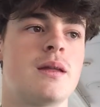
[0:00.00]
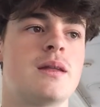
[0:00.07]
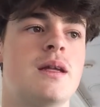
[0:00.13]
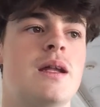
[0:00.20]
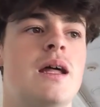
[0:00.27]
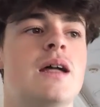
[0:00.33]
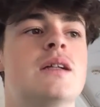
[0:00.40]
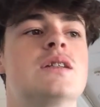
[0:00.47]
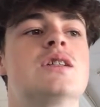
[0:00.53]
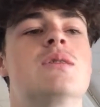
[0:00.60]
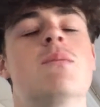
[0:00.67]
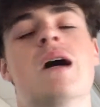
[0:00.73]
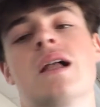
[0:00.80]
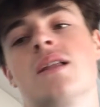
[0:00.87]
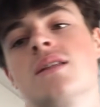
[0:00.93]
Then
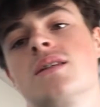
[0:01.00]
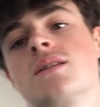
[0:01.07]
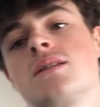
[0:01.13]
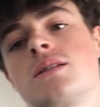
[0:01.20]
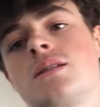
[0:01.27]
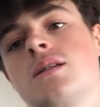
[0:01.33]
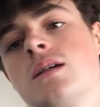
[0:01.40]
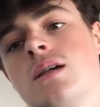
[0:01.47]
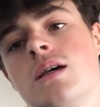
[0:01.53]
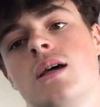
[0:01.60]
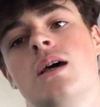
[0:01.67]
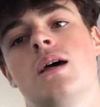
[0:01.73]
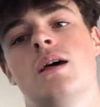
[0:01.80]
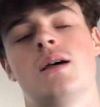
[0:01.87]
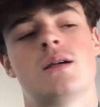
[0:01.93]
energy balance.
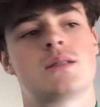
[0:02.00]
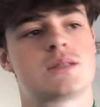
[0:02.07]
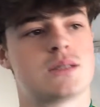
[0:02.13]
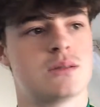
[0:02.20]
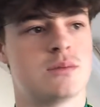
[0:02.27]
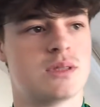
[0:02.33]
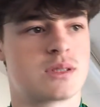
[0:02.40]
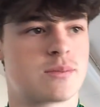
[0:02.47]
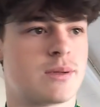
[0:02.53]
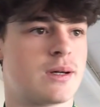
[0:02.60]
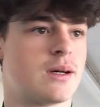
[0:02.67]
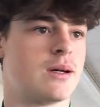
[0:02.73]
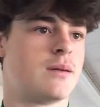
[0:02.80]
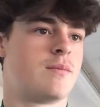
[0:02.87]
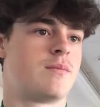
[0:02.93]
So this
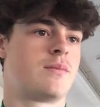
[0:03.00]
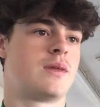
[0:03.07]
part,